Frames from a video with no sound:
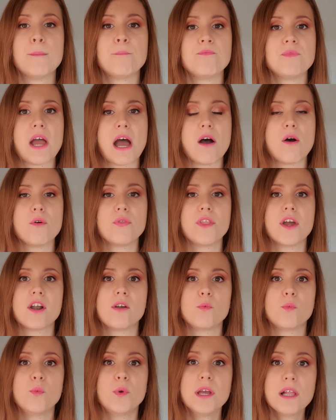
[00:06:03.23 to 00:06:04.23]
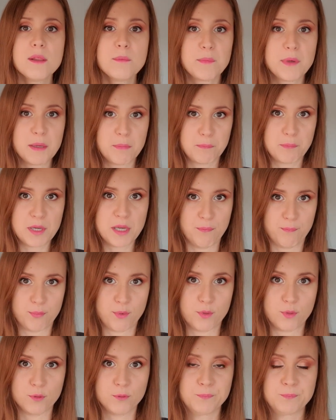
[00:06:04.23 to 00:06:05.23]
Now, there will be
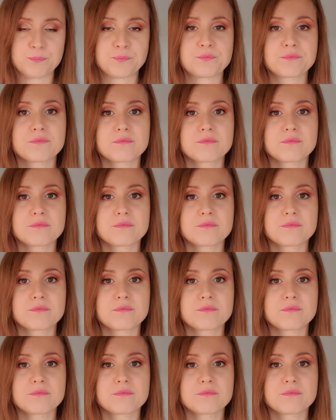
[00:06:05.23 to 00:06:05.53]
people